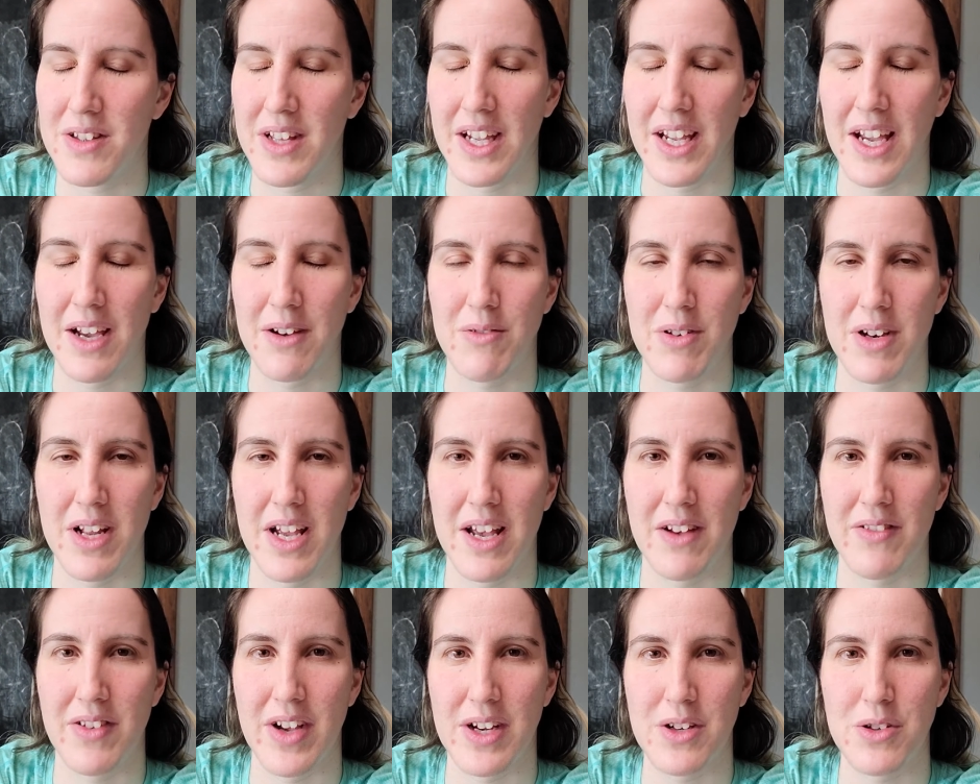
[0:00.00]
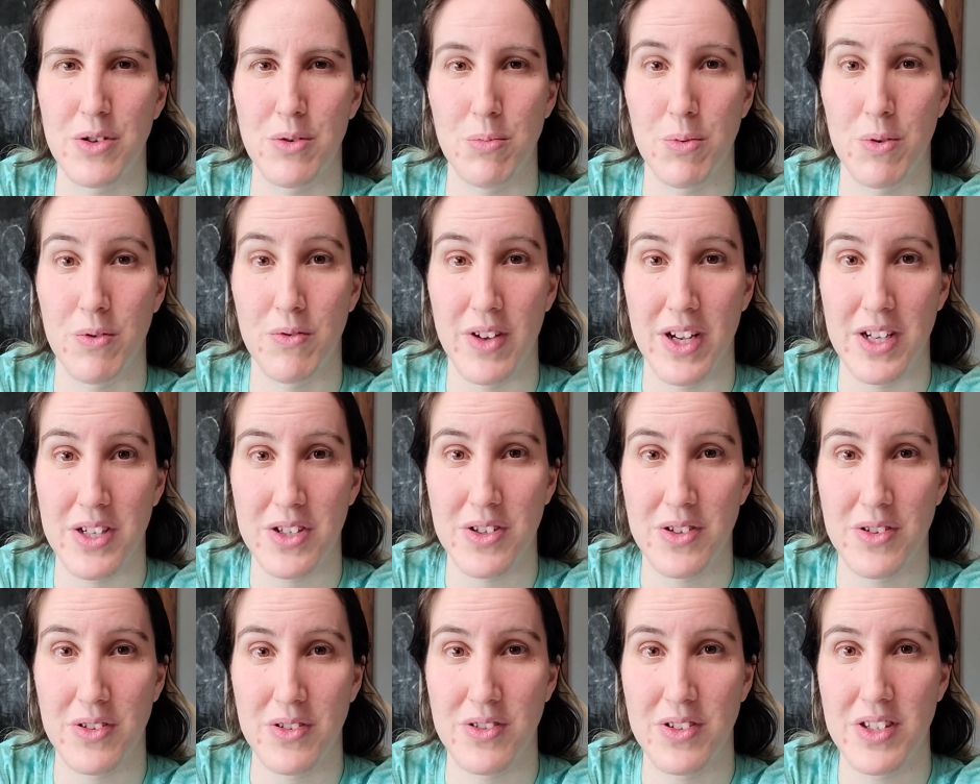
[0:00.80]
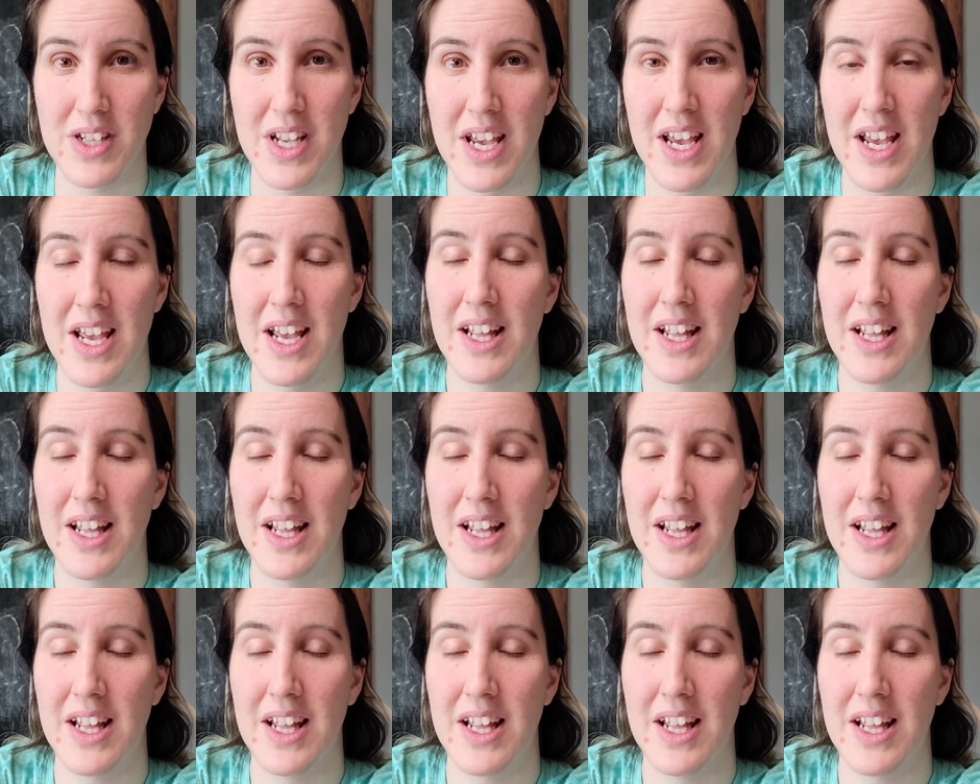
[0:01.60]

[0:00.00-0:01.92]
Like I want to have actual professionals.